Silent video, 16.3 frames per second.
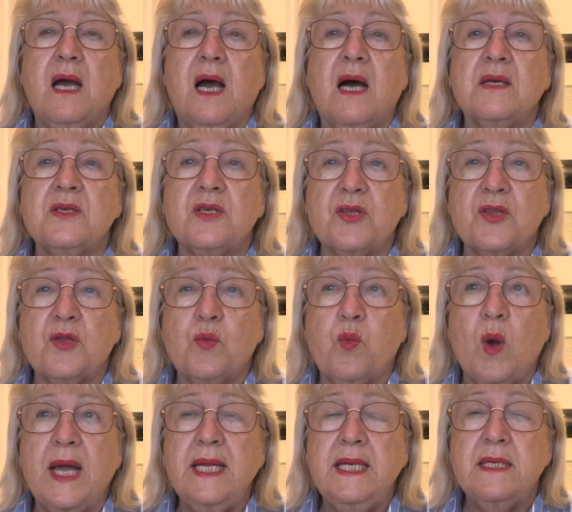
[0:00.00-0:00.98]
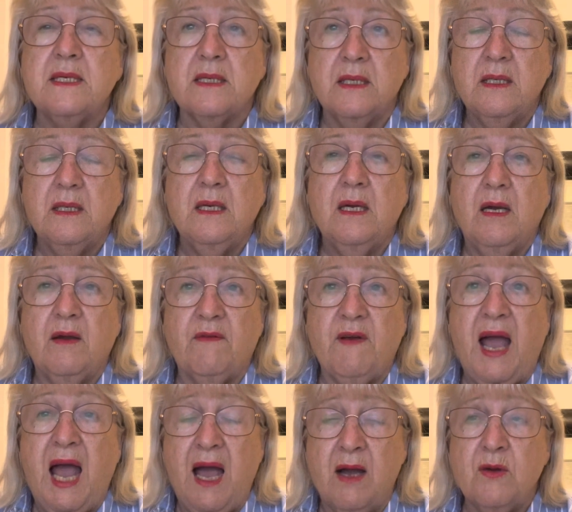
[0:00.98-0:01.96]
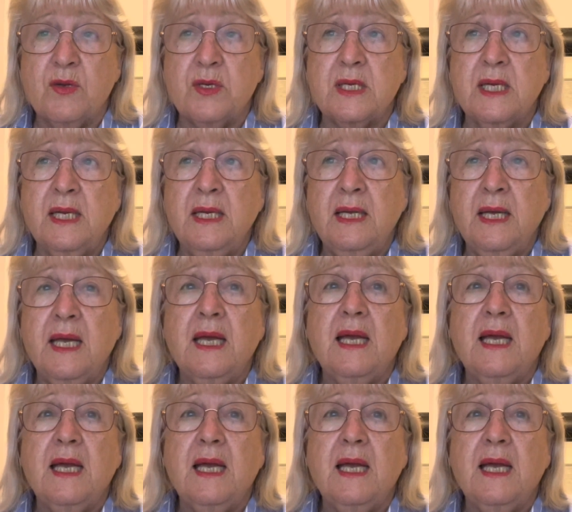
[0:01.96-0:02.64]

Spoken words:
under the weight of housing